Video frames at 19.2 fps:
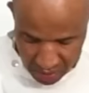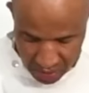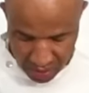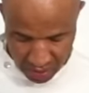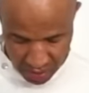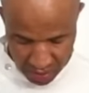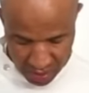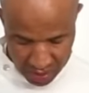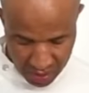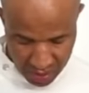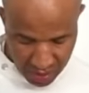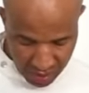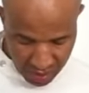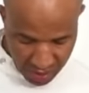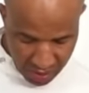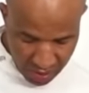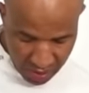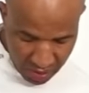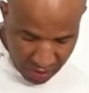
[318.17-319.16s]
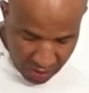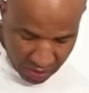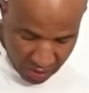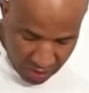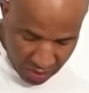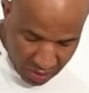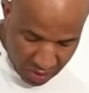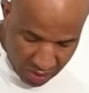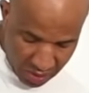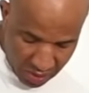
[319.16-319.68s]

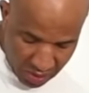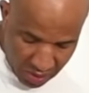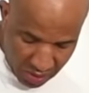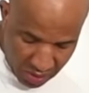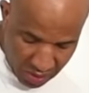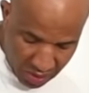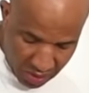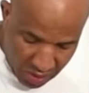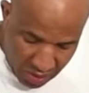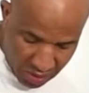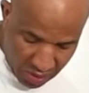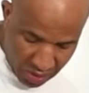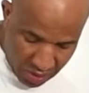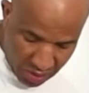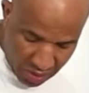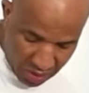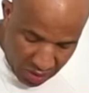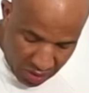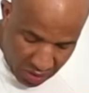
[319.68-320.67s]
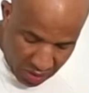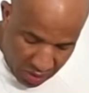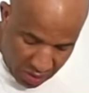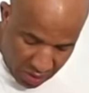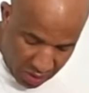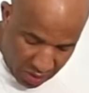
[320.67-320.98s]
Nobody speaks.